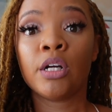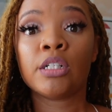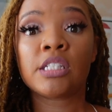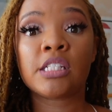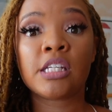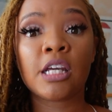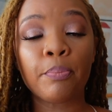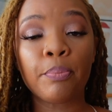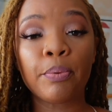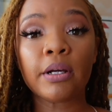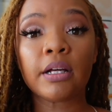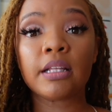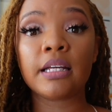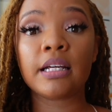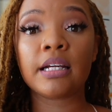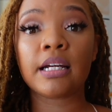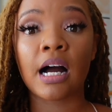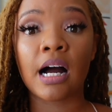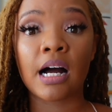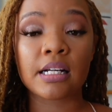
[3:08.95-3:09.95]

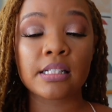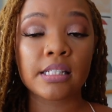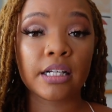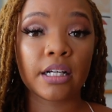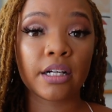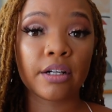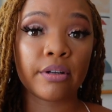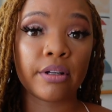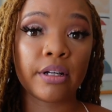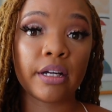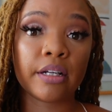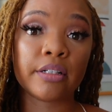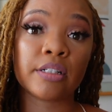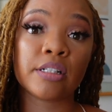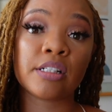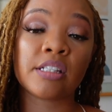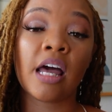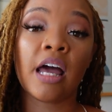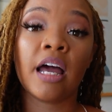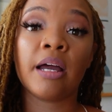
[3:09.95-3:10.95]
Typically, content creators